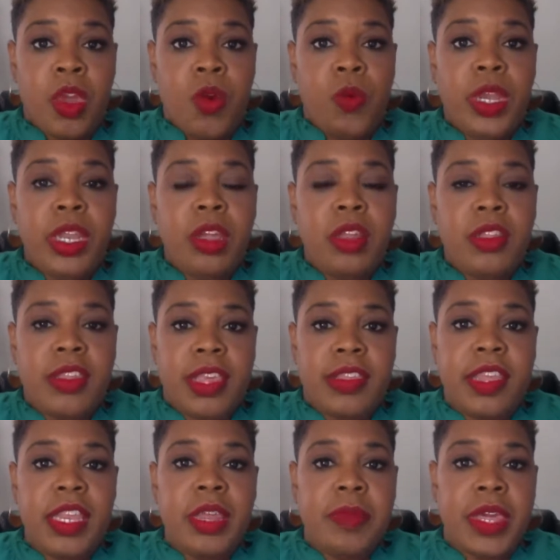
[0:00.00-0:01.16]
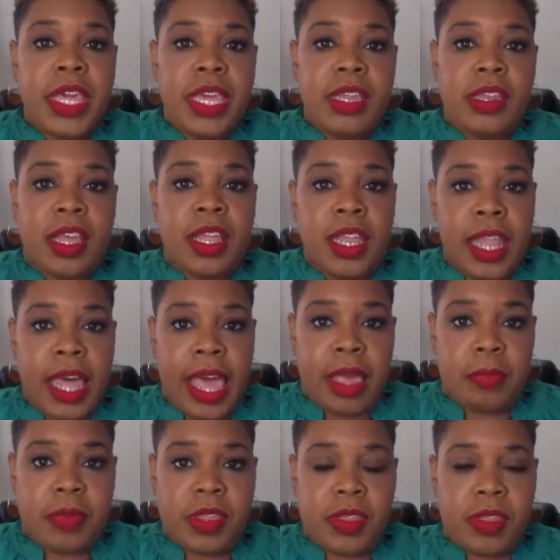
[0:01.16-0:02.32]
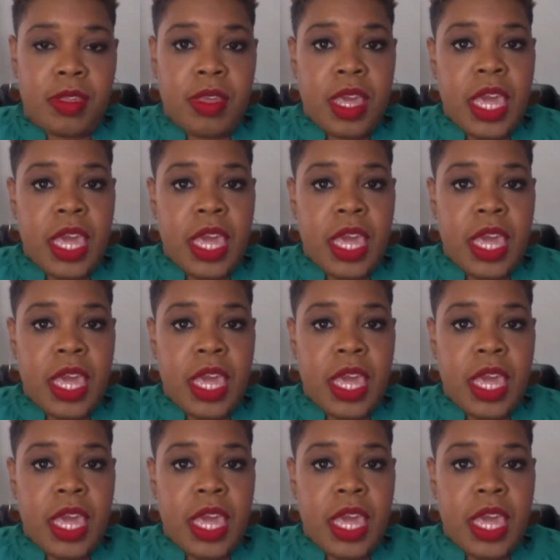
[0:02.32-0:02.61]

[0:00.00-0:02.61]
we noticed that Sydney began to collapse.